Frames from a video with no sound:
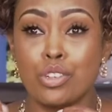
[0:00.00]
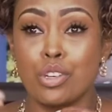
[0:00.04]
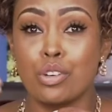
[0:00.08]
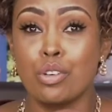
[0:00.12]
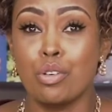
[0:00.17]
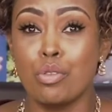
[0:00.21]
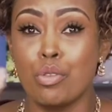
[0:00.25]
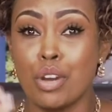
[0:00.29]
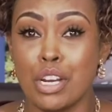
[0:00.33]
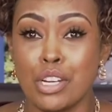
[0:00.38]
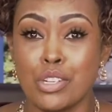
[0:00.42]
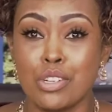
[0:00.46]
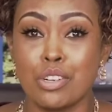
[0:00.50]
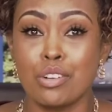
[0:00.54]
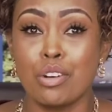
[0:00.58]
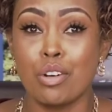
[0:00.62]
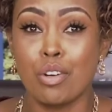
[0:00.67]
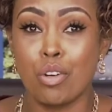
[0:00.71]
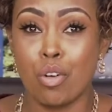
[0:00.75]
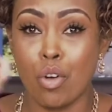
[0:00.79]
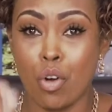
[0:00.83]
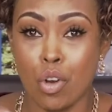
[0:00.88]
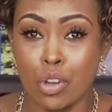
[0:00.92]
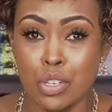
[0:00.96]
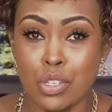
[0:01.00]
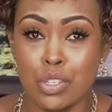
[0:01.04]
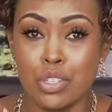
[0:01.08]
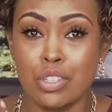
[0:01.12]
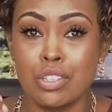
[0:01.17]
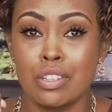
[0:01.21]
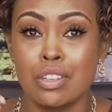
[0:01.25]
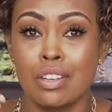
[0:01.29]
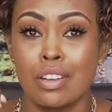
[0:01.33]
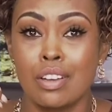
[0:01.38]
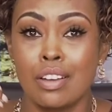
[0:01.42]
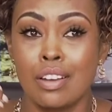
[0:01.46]
generation
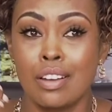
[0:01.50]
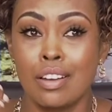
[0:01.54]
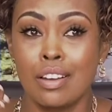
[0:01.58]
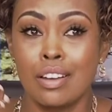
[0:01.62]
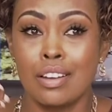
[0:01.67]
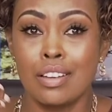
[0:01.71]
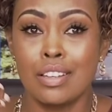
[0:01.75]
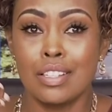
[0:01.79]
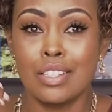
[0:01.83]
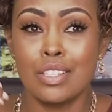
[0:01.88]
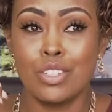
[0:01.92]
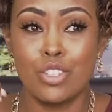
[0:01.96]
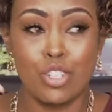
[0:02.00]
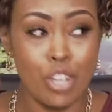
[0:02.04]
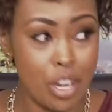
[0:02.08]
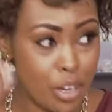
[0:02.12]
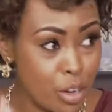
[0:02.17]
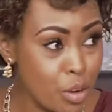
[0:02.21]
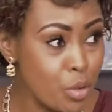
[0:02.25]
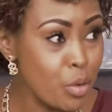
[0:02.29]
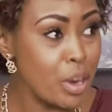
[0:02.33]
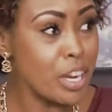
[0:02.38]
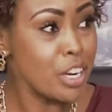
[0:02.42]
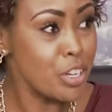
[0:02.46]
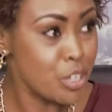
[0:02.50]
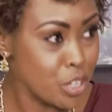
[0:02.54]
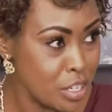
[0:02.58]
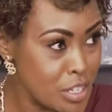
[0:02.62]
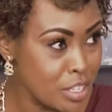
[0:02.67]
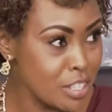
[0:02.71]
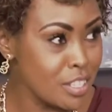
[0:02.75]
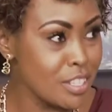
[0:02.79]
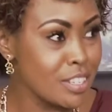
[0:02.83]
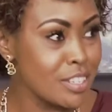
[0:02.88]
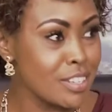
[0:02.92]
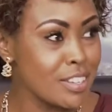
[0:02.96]
across
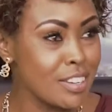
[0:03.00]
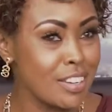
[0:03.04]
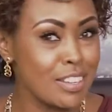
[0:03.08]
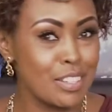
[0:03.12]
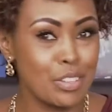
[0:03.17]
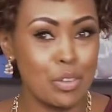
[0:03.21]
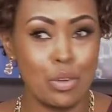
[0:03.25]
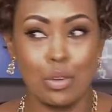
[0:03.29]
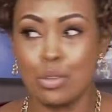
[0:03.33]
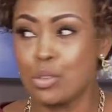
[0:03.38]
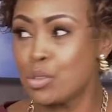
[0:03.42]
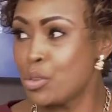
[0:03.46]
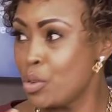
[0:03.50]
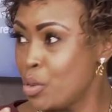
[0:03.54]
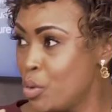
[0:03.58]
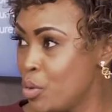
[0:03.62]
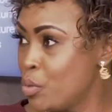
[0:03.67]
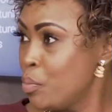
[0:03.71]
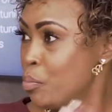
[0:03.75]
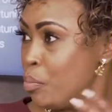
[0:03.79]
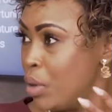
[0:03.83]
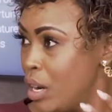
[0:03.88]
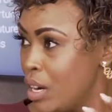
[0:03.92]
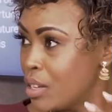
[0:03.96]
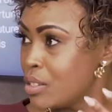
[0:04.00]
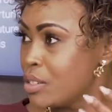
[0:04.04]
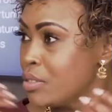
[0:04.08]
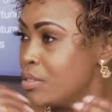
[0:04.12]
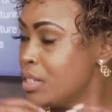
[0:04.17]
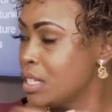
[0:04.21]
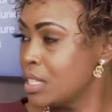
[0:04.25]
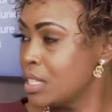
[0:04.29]
generations is also part of it.